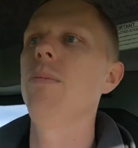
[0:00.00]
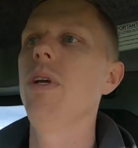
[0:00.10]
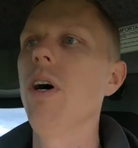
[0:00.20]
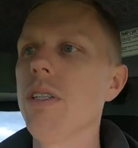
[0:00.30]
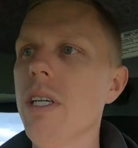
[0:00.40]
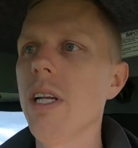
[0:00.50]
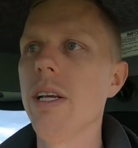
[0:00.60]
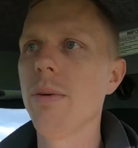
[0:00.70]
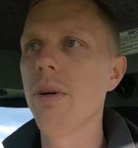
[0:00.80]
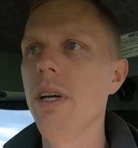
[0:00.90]
you're not
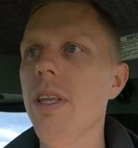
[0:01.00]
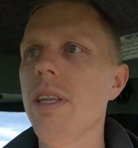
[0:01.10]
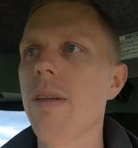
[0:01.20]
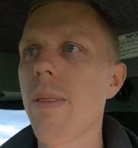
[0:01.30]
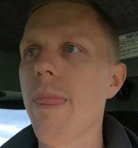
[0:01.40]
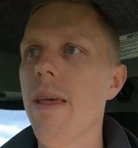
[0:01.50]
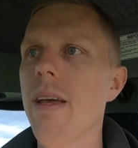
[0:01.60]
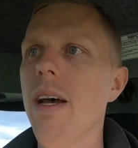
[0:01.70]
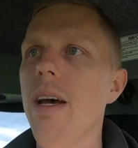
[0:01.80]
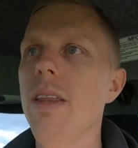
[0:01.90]
dealing with
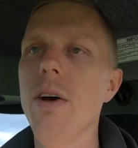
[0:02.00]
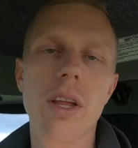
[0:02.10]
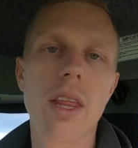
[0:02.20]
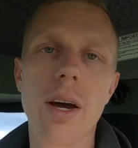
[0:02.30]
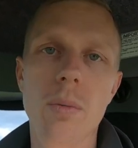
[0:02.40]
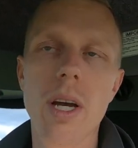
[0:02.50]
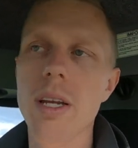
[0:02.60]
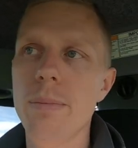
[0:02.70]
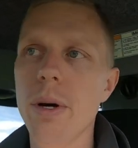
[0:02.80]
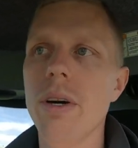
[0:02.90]
that
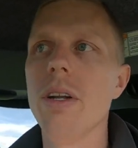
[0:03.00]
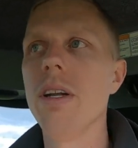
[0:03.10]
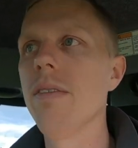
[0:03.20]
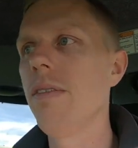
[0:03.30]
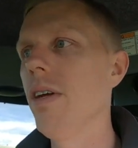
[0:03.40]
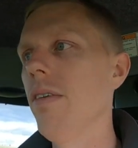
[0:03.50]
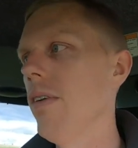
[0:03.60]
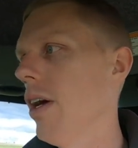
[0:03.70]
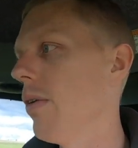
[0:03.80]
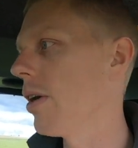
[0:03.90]
weed burden, if you know